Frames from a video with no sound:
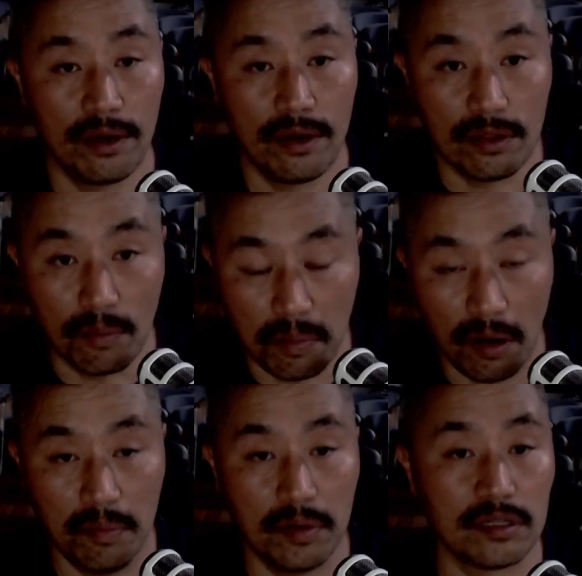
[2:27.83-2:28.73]
the
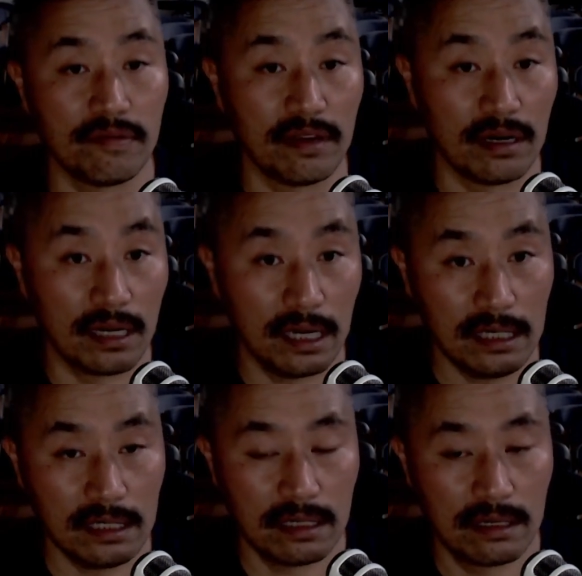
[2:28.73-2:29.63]
purpose of the
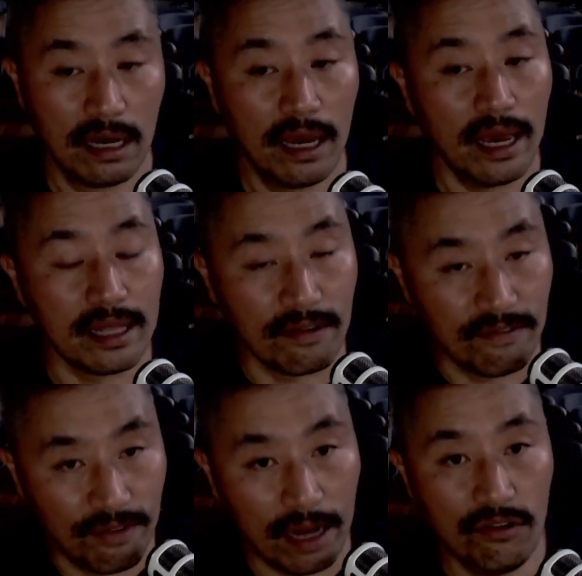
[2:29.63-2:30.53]
light and the
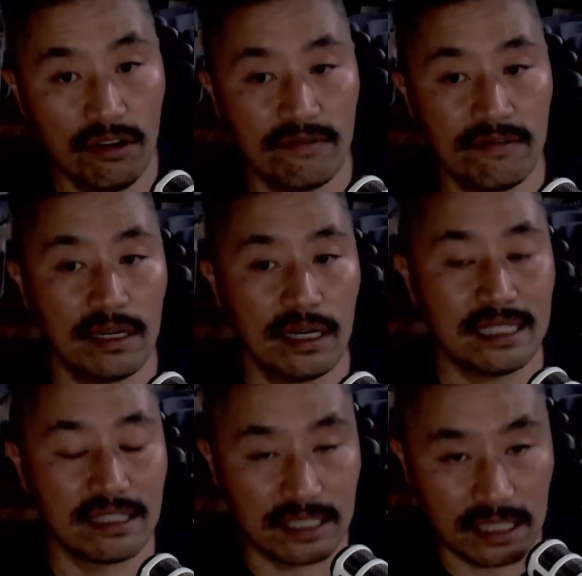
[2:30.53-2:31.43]
value of the light,
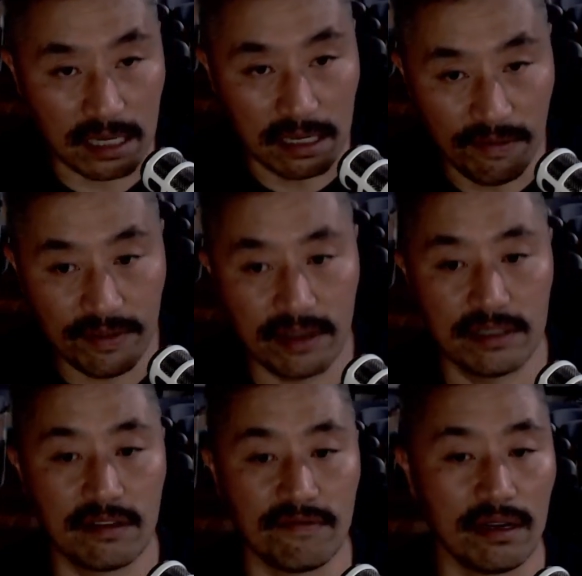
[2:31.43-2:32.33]
the significance
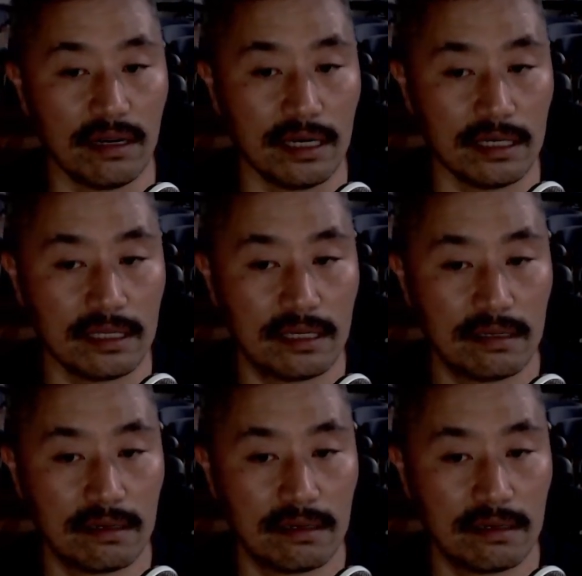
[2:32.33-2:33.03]
of the light.